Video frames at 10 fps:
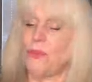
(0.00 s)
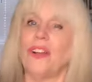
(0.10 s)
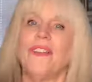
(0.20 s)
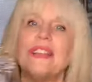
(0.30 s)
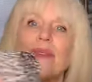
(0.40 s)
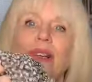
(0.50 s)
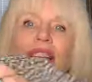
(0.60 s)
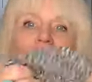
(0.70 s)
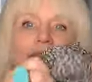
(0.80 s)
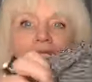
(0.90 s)
This one
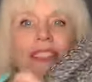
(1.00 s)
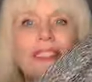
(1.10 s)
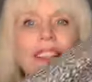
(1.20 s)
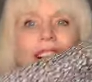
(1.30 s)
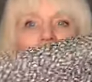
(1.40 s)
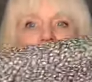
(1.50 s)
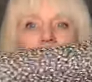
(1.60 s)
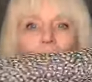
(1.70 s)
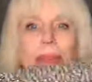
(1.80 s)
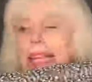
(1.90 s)
is
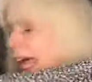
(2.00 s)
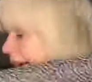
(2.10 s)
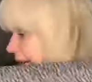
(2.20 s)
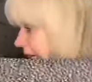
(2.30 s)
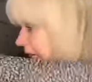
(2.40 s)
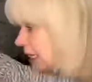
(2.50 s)
a black,